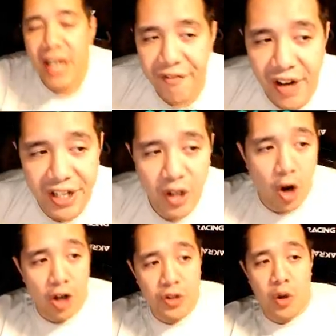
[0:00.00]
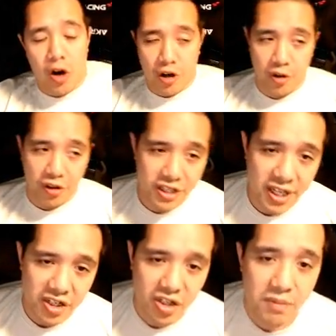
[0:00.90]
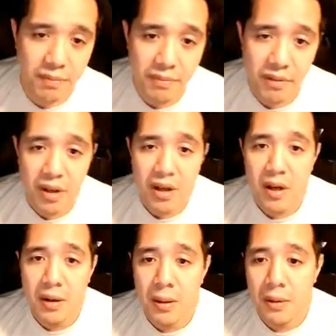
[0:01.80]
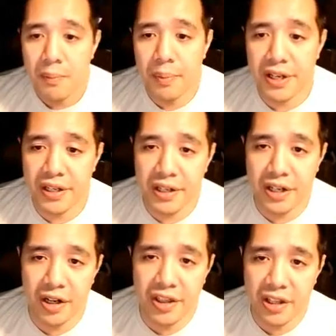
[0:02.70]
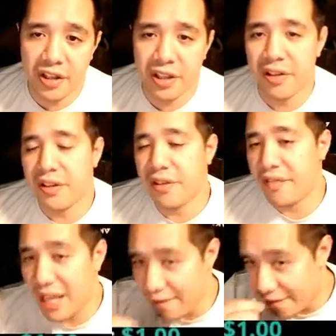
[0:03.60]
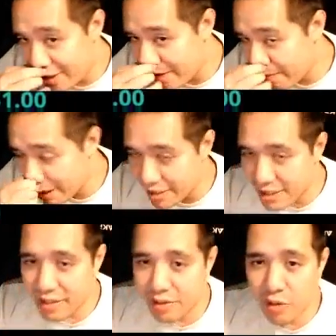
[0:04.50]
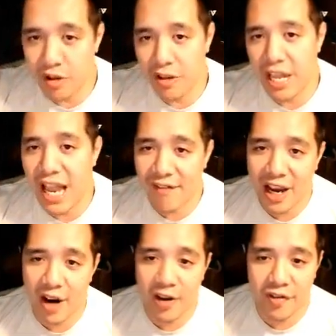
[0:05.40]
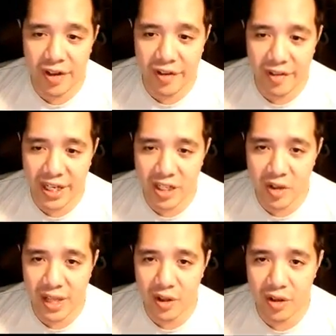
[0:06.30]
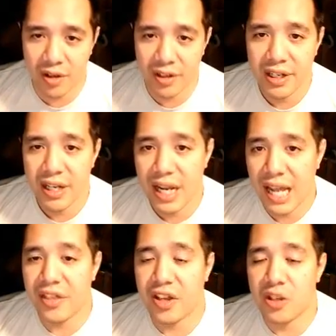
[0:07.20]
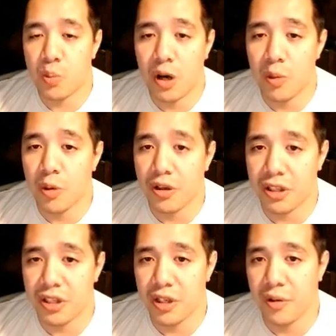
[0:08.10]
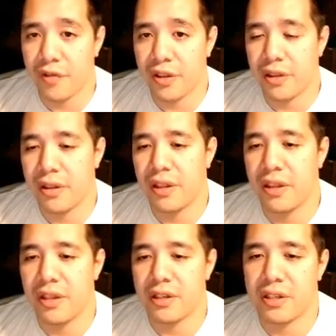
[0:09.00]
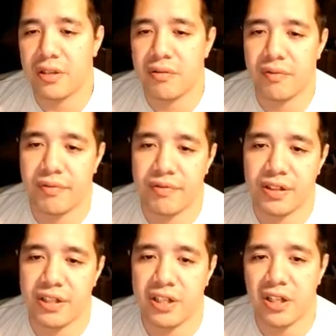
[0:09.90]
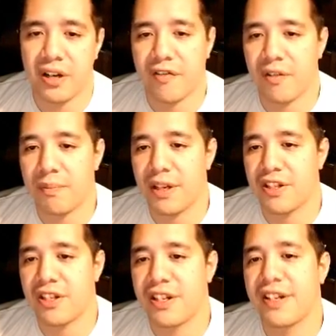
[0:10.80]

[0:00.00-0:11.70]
find it hard to auto these stages. But, you know, the 10-15 minutes or the half hour if it even takes you that long, I think is well worth it to do it for this son of a bitch.